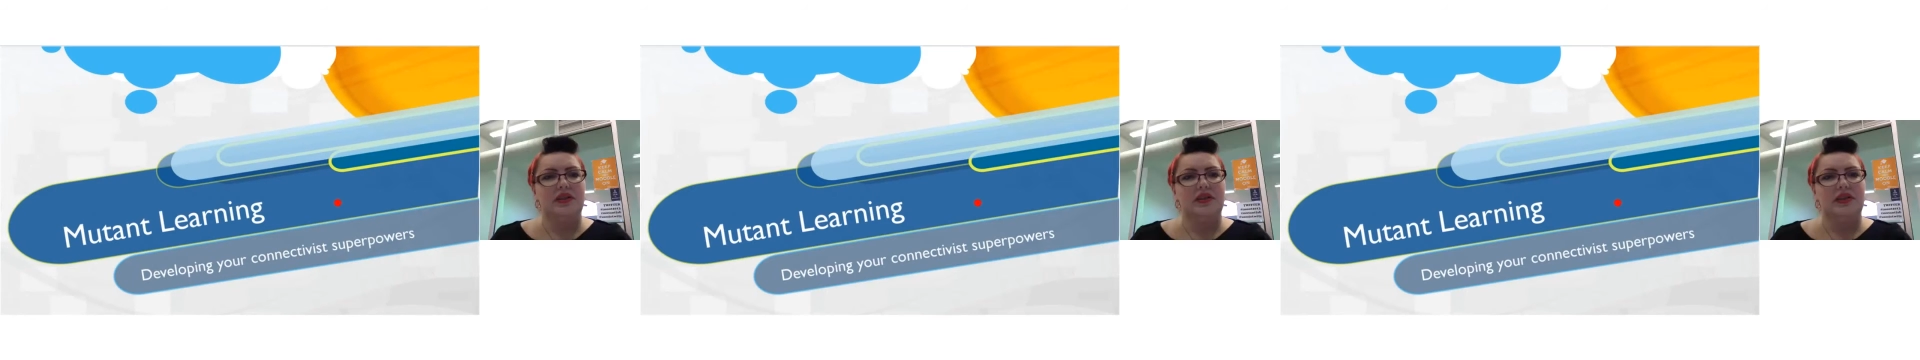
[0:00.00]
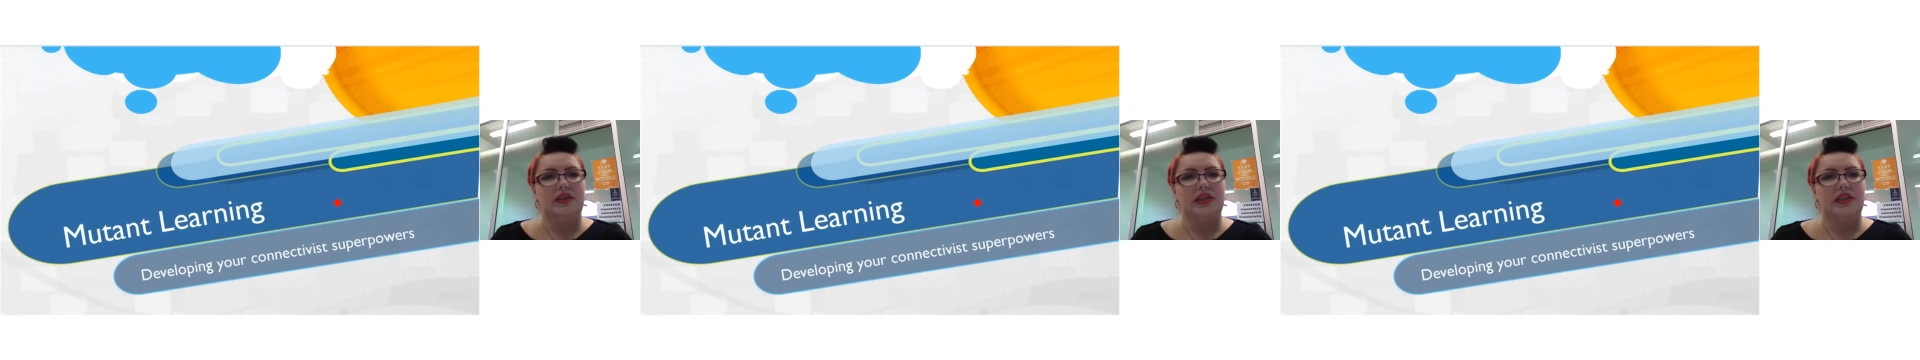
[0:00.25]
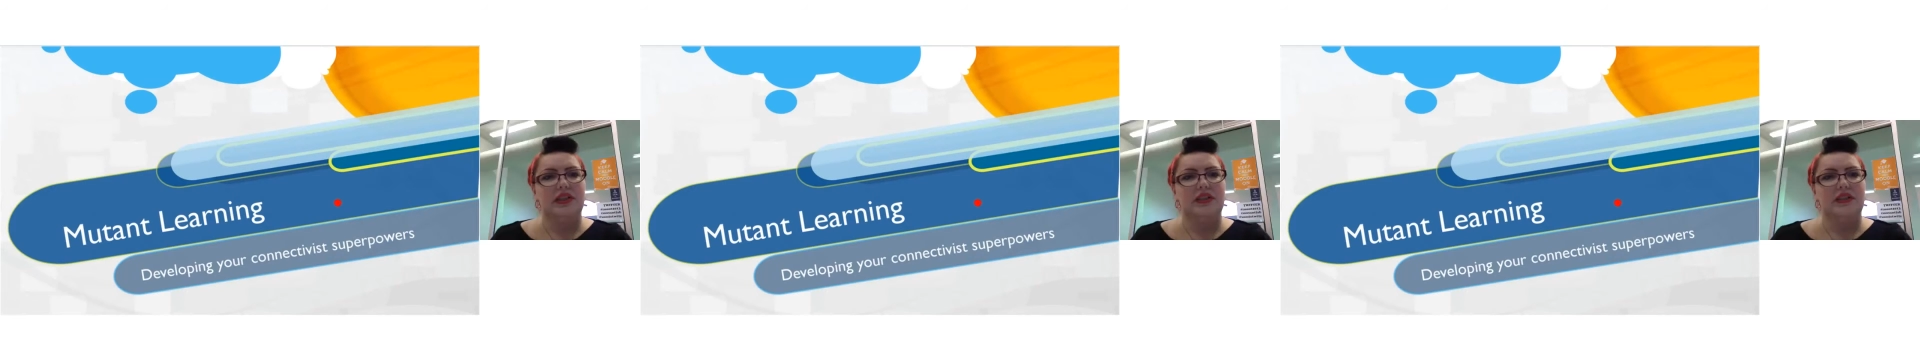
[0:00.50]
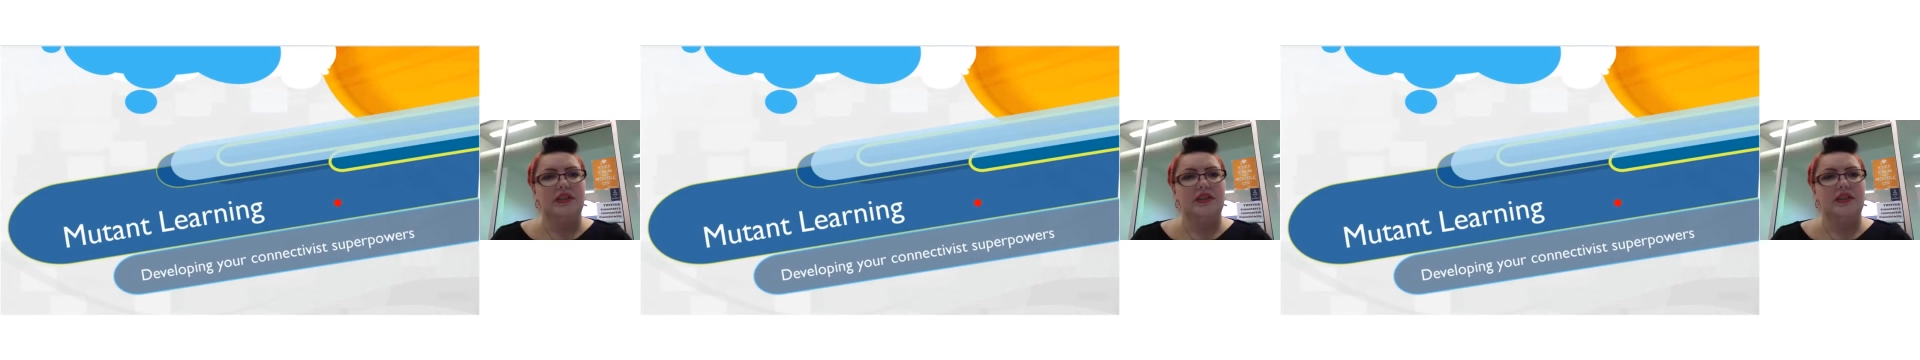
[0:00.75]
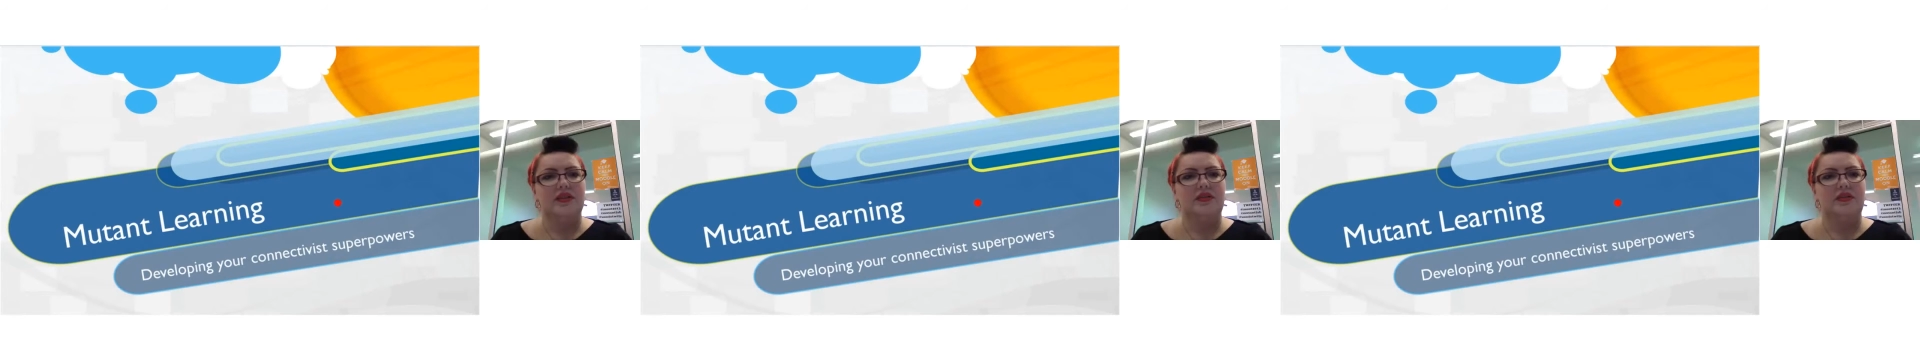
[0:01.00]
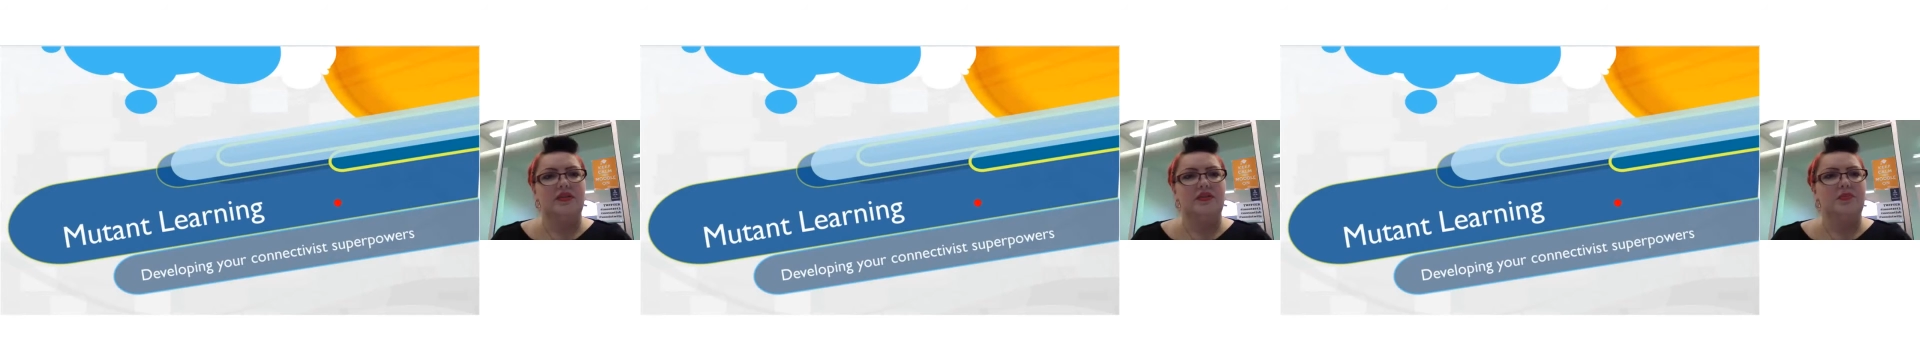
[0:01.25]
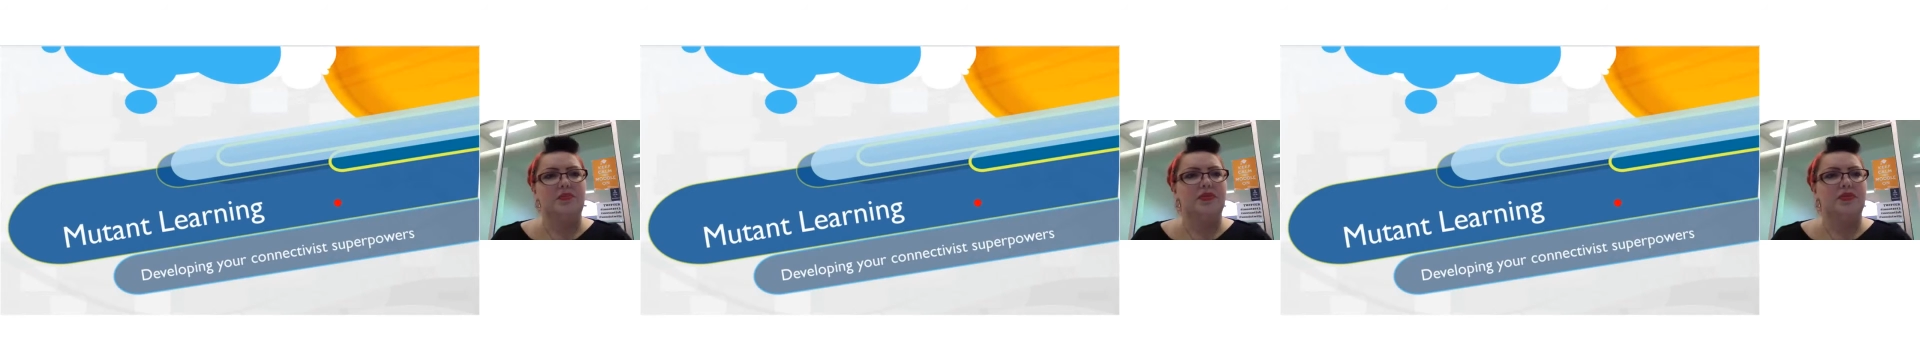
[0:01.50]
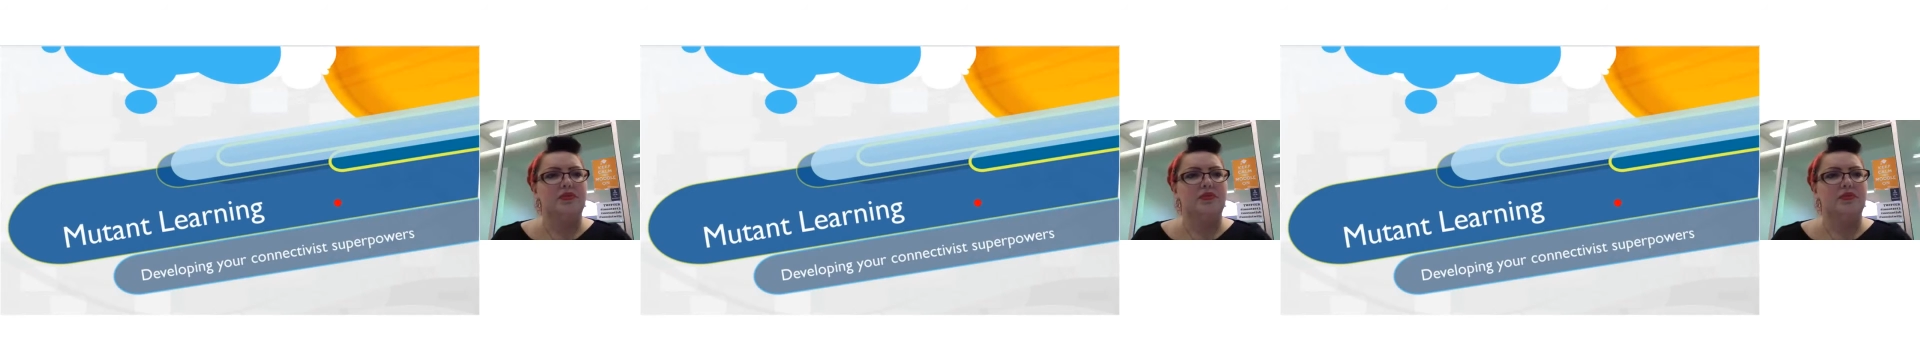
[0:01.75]
used heaps and
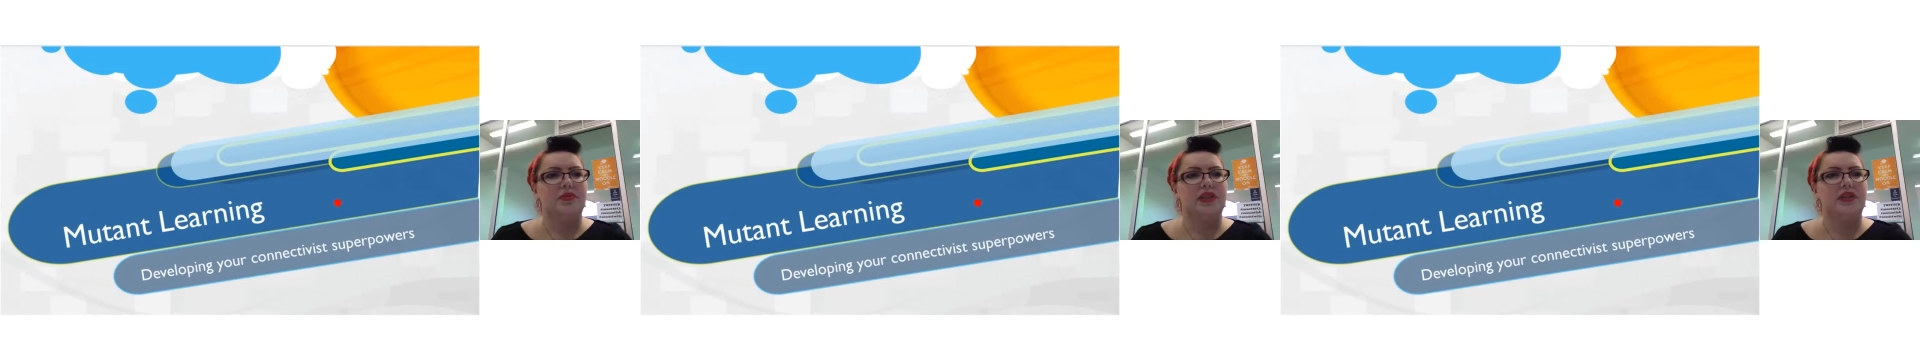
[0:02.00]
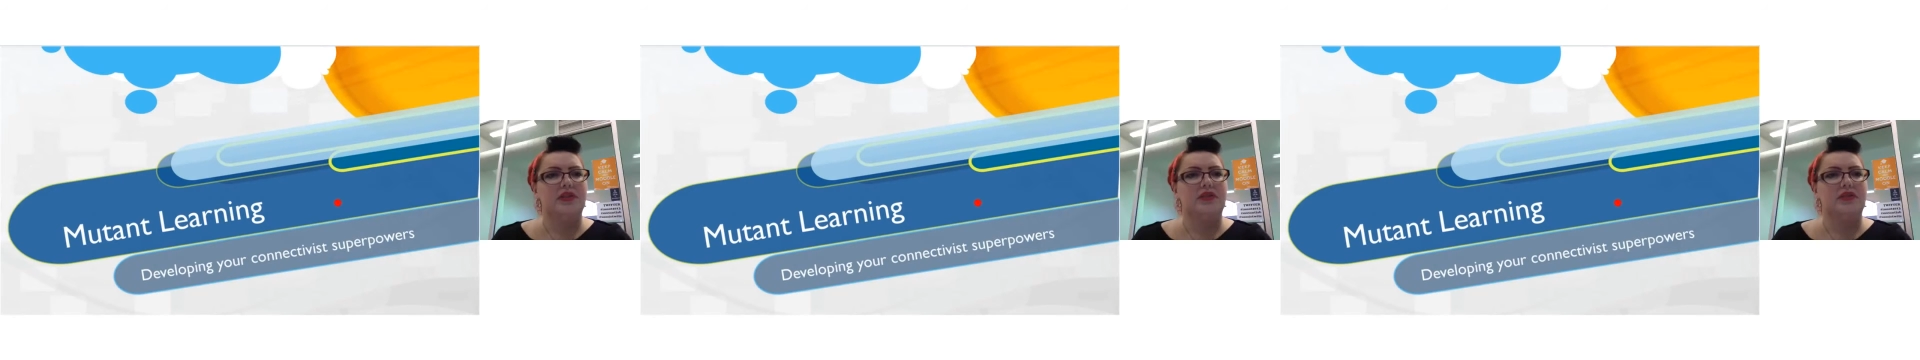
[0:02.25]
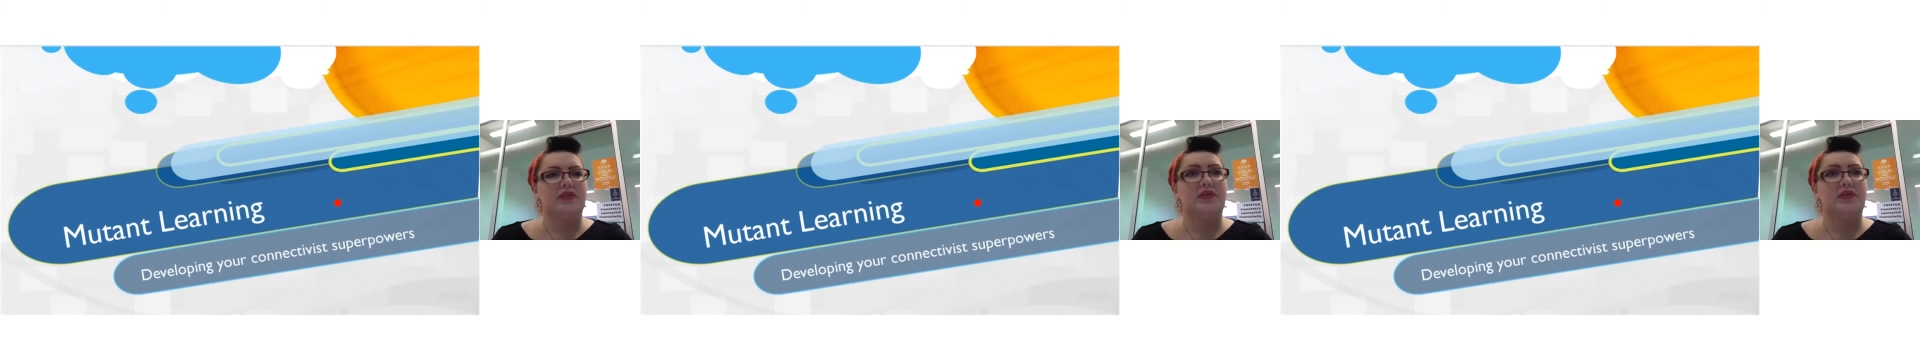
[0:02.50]
heaps of the